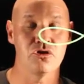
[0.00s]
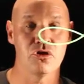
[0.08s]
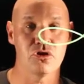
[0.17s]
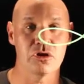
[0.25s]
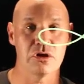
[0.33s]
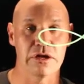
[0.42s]

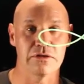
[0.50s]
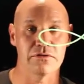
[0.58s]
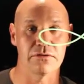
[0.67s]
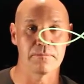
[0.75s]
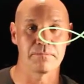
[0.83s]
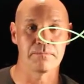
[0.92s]

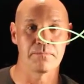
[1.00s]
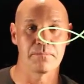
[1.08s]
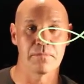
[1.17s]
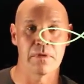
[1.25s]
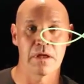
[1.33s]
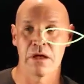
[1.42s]
nucleus.
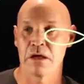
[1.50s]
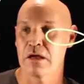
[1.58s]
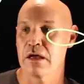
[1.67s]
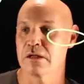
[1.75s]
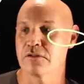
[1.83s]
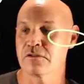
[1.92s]

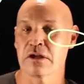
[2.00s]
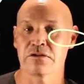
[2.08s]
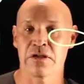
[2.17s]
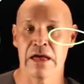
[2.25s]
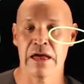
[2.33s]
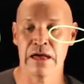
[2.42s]
So it's
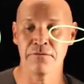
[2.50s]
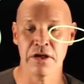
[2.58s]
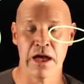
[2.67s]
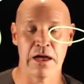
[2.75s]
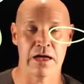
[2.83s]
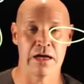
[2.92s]
the
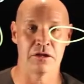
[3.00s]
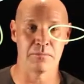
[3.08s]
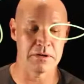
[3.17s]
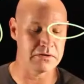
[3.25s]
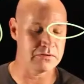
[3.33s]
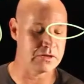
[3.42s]
heavier
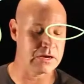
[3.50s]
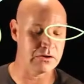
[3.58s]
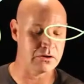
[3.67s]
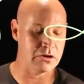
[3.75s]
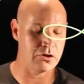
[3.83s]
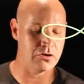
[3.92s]
elements that
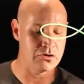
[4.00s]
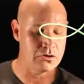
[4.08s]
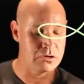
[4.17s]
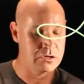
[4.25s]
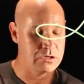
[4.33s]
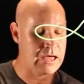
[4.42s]
undergo
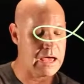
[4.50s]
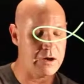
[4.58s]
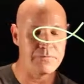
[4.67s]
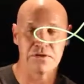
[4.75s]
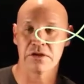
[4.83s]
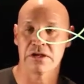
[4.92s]

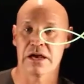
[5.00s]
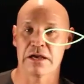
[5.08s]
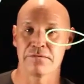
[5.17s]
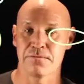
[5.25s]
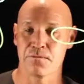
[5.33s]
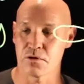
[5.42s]
alpha
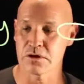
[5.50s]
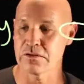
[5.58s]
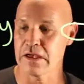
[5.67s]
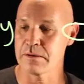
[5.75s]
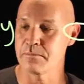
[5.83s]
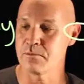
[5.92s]
decay. For
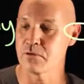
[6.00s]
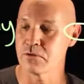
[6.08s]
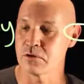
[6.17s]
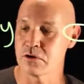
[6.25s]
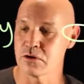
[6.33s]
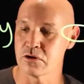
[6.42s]

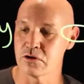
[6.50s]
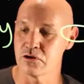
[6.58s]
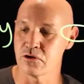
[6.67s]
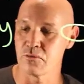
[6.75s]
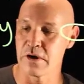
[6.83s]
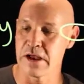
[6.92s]
example,
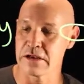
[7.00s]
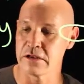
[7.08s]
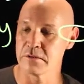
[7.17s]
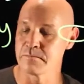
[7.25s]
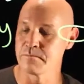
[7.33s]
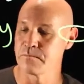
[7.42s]

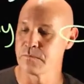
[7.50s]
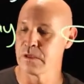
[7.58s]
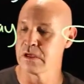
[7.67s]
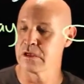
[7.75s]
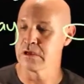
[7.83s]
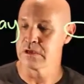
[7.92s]
uranium
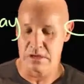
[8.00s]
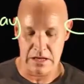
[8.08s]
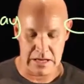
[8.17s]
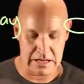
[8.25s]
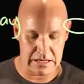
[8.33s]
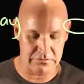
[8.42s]

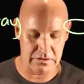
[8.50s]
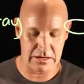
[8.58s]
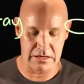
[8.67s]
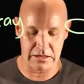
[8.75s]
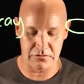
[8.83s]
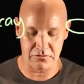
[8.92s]
has
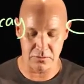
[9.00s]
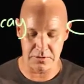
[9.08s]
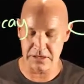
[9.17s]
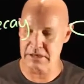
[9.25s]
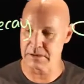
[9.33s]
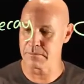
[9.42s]
an
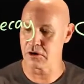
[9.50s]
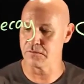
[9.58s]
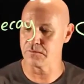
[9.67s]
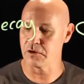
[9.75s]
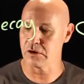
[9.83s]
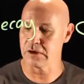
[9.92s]
atomic number
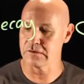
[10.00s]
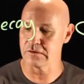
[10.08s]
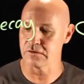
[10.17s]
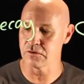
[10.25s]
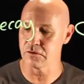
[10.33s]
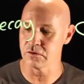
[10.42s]
of
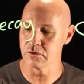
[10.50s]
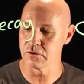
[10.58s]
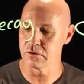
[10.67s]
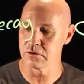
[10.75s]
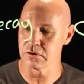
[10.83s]
92